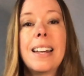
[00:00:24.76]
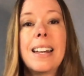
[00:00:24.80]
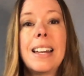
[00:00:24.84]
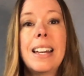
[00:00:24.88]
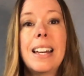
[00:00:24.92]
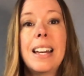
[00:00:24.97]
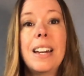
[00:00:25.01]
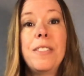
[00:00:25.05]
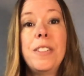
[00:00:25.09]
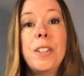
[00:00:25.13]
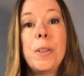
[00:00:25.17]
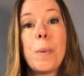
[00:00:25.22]

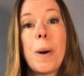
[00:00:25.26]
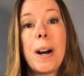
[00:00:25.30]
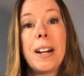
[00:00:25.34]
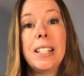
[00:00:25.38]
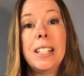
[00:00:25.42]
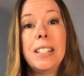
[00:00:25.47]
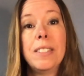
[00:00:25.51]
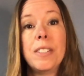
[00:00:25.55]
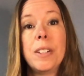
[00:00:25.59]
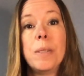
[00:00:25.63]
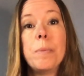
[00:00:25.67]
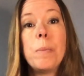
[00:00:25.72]
If you want
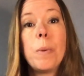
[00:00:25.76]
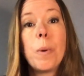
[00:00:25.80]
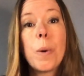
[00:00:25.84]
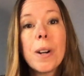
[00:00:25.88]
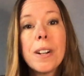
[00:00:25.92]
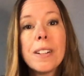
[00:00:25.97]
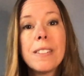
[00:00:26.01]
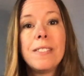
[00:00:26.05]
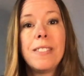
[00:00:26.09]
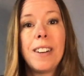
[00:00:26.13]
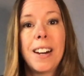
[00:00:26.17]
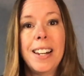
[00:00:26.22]
even more
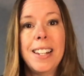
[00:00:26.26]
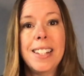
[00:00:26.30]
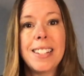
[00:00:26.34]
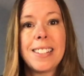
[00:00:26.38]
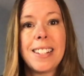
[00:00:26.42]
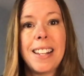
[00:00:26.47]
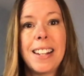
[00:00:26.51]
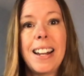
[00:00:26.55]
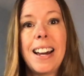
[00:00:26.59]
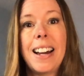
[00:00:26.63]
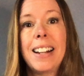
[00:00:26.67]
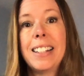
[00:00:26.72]
advice
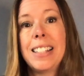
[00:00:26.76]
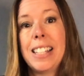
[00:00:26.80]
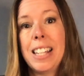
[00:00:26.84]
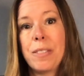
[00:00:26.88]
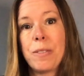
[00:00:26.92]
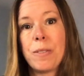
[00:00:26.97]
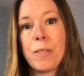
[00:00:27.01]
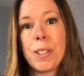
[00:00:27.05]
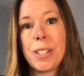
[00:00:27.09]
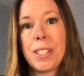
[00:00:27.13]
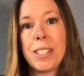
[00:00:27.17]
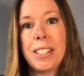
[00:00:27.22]
on how to give
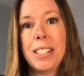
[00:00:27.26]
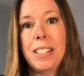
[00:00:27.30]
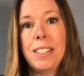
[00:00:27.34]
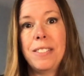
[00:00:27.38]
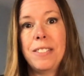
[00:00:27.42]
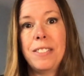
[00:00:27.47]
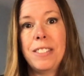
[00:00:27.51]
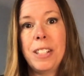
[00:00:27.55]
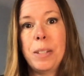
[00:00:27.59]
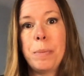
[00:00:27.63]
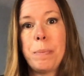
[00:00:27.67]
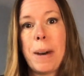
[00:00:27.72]
and receive
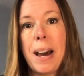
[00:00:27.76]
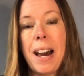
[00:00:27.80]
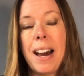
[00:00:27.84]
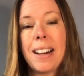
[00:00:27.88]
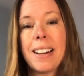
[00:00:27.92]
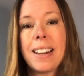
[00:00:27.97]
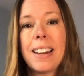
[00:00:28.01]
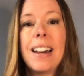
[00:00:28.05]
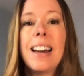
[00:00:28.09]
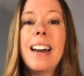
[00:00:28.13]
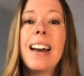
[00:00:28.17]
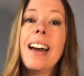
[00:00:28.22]

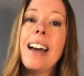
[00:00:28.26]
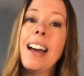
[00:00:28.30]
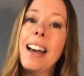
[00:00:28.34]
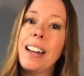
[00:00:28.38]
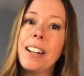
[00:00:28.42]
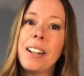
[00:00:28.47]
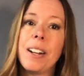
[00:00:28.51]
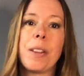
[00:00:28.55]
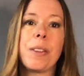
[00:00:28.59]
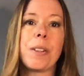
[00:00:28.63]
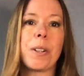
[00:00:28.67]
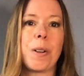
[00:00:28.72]
feedback and
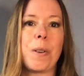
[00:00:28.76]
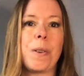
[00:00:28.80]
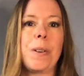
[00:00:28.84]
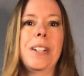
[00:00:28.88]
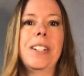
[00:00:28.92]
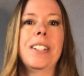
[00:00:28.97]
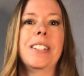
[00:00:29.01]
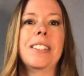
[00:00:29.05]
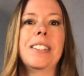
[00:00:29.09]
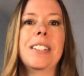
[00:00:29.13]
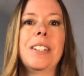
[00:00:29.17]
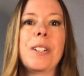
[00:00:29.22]
other
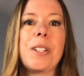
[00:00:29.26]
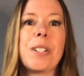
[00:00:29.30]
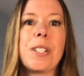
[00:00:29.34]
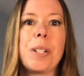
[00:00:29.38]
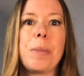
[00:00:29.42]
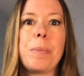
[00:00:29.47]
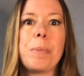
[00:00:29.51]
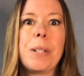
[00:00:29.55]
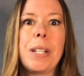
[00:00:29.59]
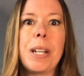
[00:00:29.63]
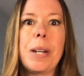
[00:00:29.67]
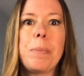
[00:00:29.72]
courageous
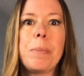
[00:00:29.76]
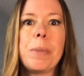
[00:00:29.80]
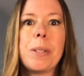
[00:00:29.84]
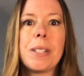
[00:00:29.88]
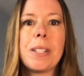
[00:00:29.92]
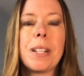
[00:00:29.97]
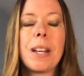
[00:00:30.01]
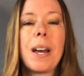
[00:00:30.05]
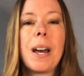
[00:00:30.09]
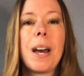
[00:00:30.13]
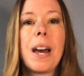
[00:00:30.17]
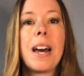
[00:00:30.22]
leadership tips,
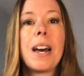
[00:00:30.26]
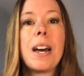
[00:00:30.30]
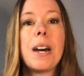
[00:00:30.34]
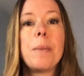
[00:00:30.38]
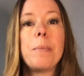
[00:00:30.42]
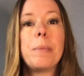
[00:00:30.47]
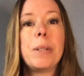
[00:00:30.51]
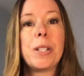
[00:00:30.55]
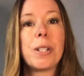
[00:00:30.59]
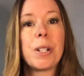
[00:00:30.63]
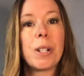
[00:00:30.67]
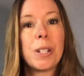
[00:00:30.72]

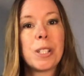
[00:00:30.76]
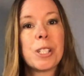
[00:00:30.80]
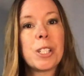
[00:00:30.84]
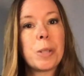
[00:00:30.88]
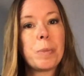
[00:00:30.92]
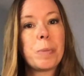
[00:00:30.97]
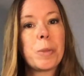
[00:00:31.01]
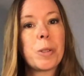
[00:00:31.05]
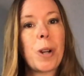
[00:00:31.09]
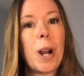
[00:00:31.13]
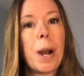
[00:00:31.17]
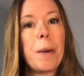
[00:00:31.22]
be sure to
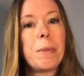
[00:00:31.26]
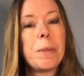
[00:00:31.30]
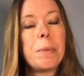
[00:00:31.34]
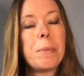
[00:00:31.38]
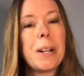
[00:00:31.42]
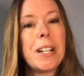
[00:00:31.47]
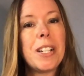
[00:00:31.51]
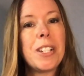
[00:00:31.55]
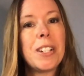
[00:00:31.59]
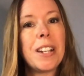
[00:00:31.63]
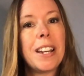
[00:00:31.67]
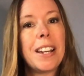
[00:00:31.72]
subscribe to my
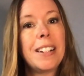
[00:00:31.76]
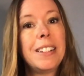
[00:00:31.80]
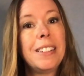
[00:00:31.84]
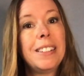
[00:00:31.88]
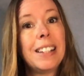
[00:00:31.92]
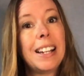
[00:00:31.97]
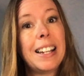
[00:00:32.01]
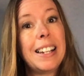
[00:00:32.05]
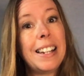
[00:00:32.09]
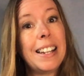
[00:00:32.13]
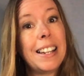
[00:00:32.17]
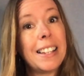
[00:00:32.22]
channel
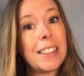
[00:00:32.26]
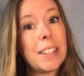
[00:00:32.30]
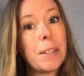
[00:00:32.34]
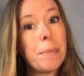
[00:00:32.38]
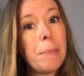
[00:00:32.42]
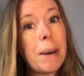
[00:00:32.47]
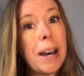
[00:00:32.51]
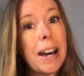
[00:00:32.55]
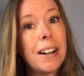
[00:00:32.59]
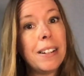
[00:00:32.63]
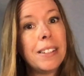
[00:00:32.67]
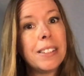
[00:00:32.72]
and hit the
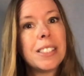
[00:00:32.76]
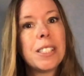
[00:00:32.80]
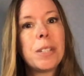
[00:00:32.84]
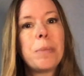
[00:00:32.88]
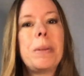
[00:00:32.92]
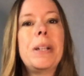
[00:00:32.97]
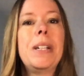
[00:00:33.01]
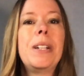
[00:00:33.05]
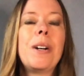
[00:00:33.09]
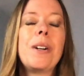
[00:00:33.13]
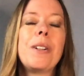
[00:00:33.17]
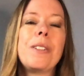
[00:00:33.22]
bell to
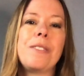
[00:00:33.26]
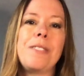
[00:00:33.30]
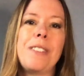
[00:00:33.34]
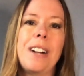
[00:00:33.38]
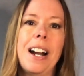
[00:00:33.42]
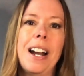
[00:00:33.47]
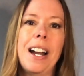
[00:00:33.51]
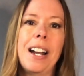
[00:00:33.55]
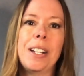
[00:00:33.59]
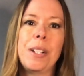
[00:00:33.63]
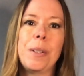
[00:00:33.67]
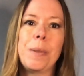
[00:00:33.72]
be
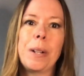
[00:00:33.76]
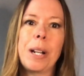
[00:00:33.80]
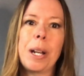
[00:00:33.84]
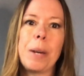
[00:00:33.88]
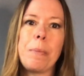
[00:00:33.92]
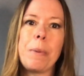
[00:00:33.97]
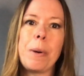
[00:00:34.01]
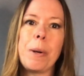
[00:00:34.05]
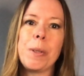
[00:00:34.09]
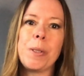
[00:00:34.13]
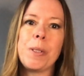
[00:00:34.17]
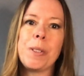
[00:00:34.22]
notified when I
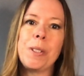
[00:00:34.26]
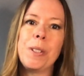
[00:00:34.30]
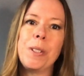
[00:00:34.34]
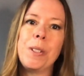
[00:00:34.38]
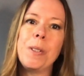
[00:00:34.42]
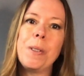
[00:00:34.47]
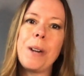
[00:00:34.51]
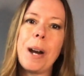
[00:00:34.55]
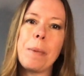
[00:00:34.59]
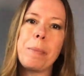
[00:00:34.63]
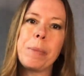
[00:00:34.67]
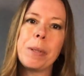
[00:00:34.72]
post
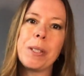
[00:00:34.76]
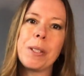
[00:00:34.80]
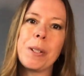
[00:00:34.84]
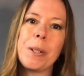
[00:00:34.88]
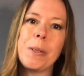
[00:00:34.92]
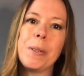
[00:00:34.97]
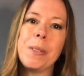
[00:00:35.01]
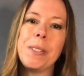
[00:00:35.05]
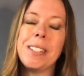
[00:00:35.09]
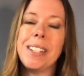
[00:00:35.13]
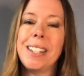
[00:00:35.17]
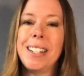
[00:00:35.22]
new
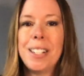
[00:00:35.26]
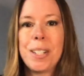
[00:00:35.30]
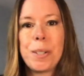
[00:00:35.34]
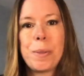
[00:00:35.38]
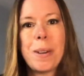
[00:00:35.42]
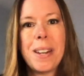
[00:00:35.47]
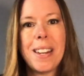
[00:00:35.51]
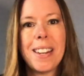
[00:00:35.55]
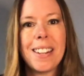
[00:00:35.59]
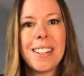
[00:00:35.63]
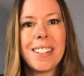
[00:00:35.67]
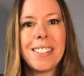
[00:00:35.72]
episodes each
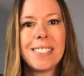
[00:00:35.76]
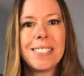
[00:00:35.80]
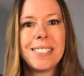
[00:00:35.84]
week.